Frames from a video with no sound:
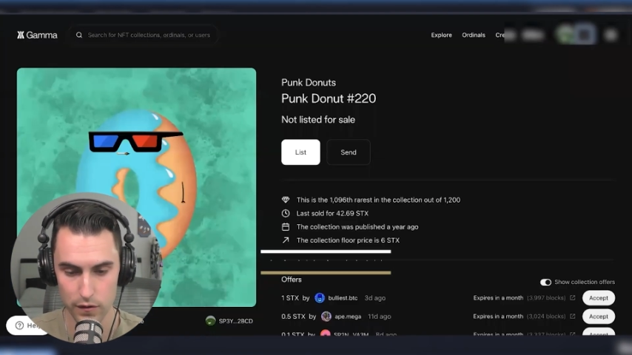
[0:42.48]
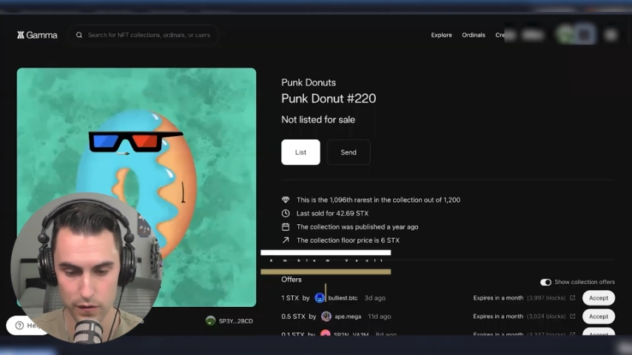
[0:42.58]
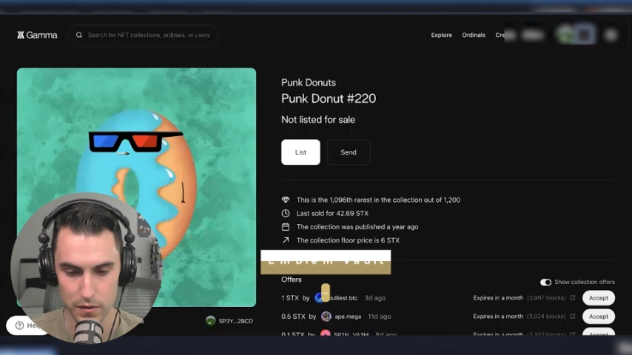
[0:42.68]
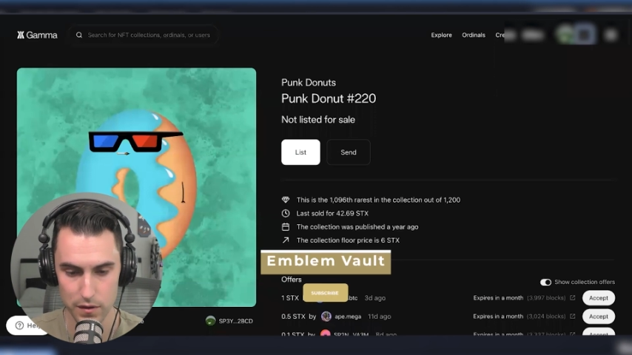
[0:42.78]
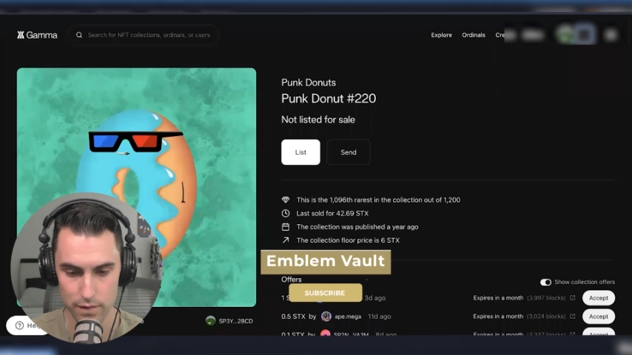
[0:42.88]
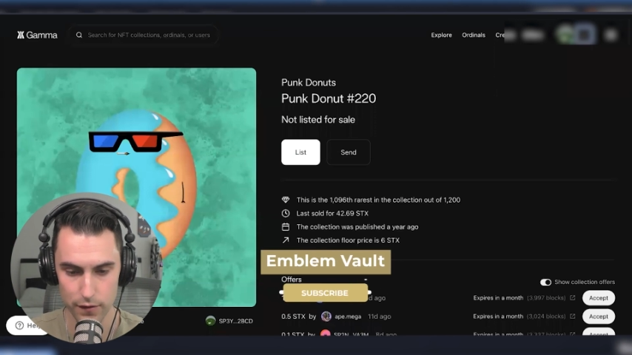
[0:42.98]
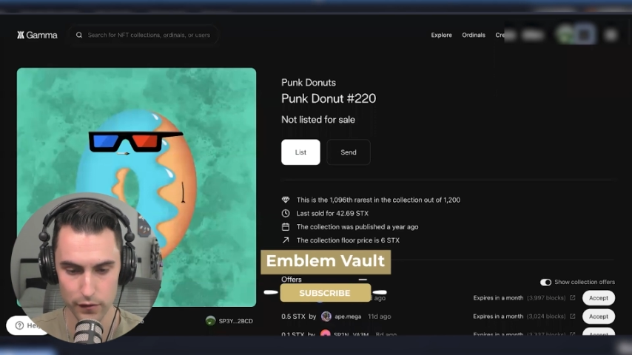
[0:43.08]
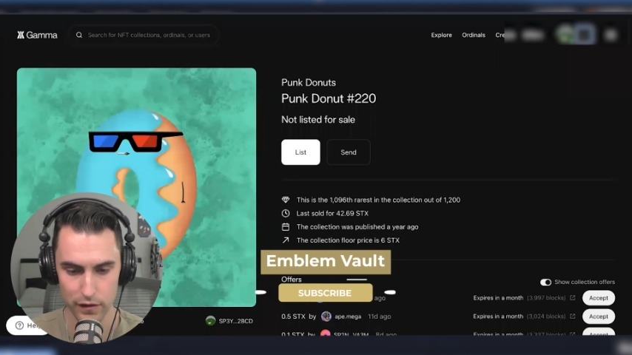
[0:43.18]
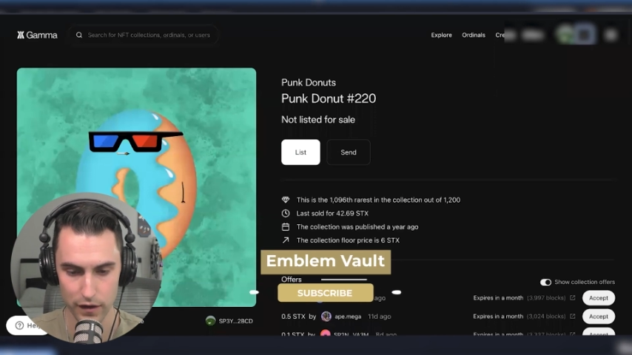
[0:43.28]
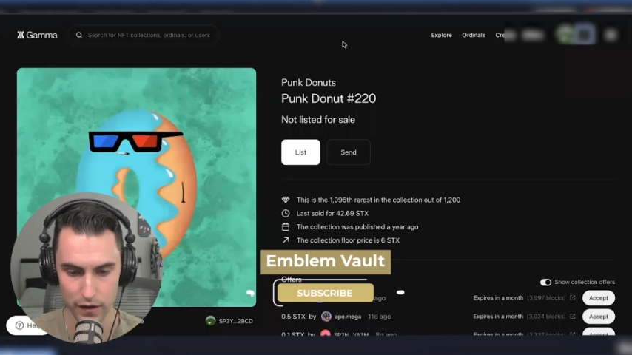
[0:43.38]
to be
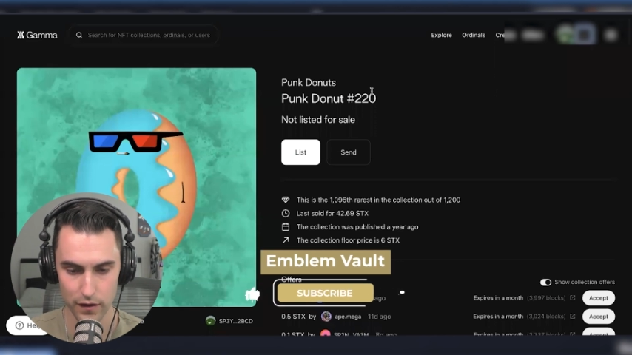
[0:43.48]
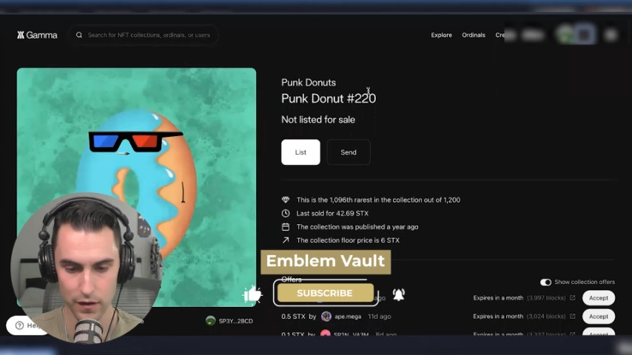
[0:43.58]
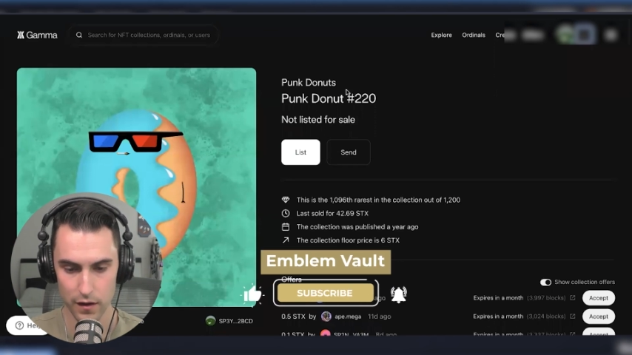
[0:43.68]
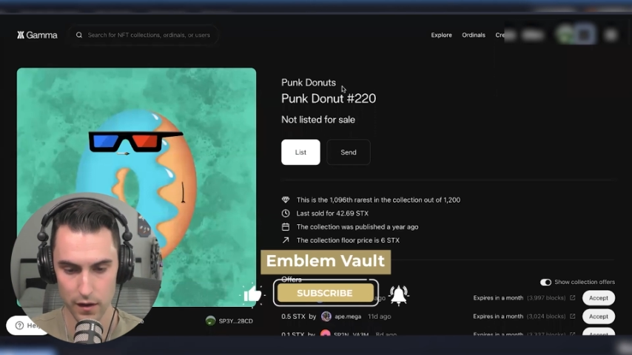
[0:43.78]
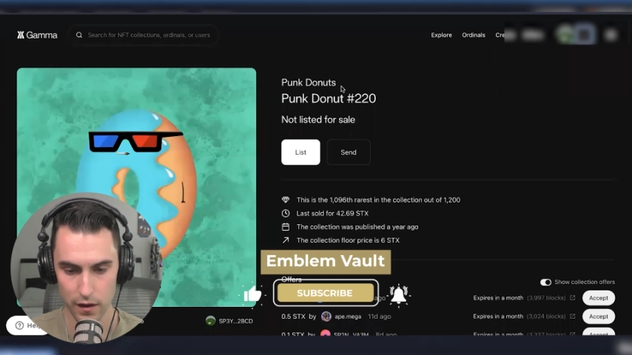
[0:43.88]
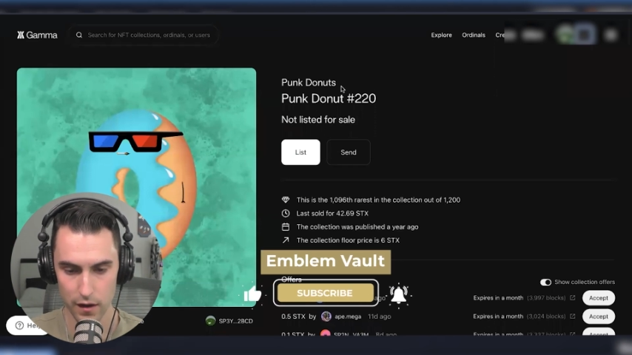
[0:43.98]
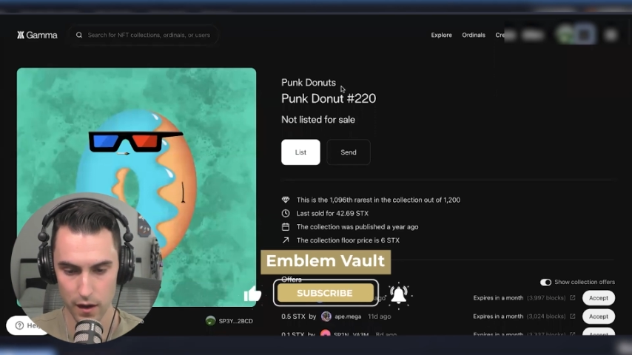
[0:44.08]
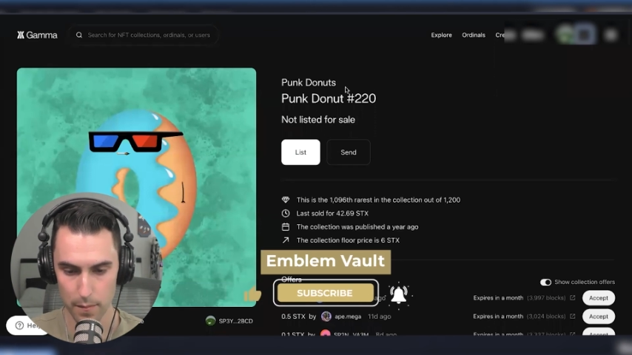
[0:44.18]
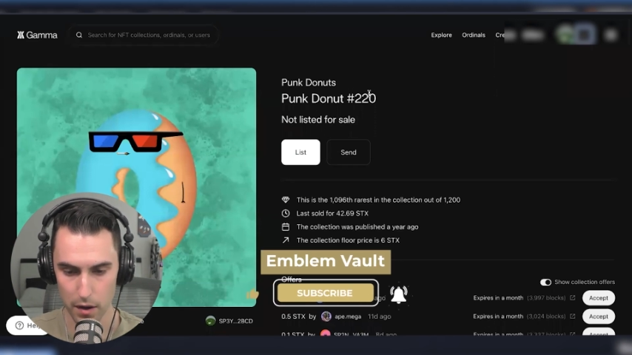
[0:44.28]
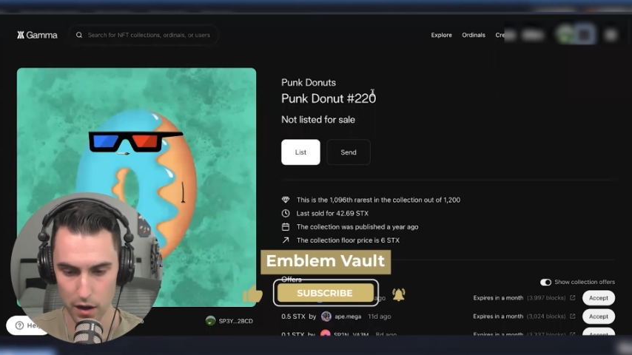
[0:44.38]
vaulting
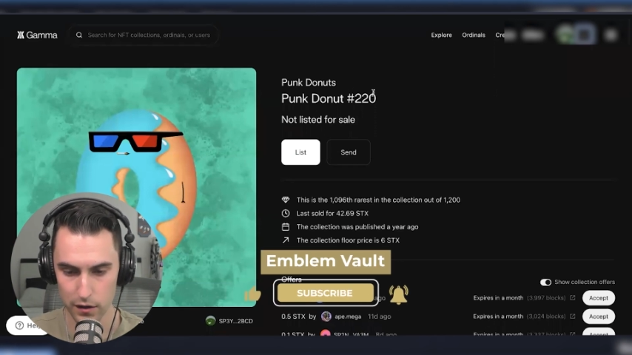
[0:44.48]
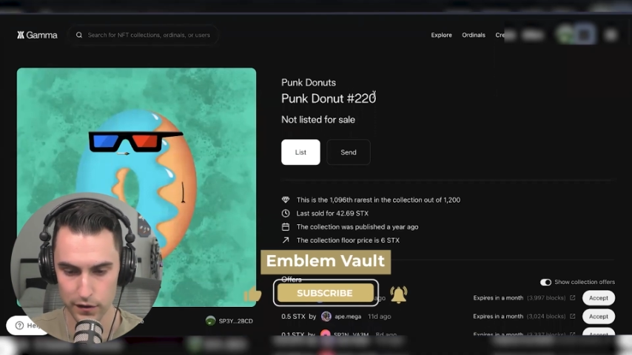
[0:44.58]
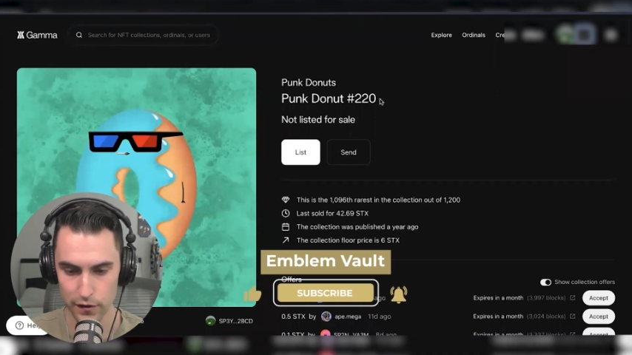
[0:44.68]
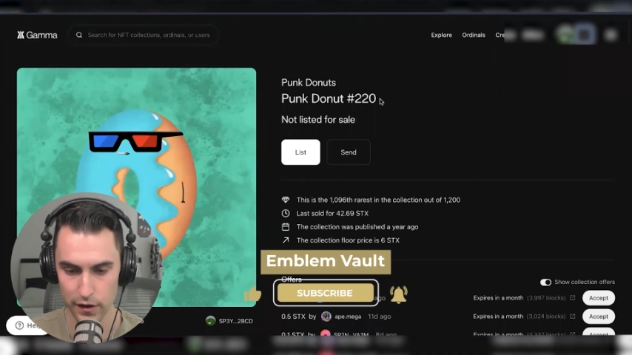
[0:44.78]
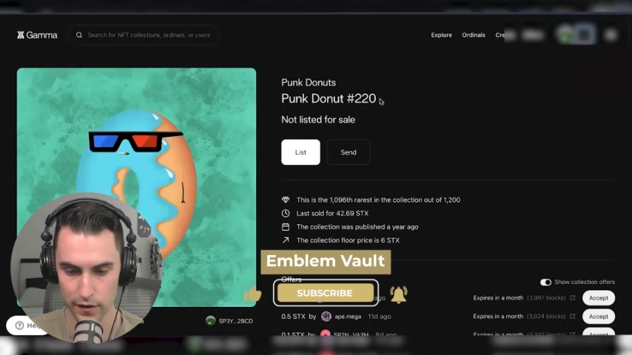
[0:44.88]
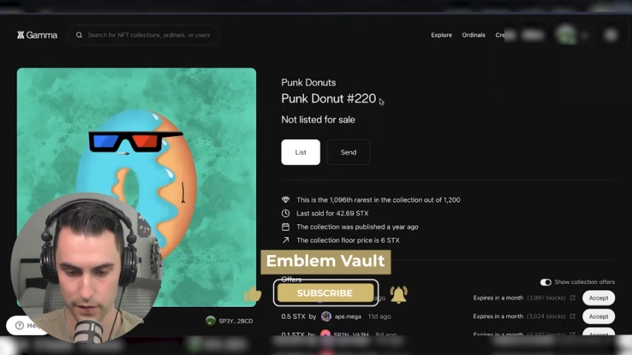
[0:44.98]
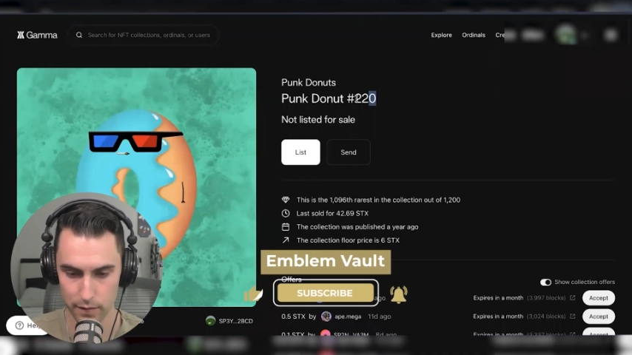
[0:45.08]
a punk donut.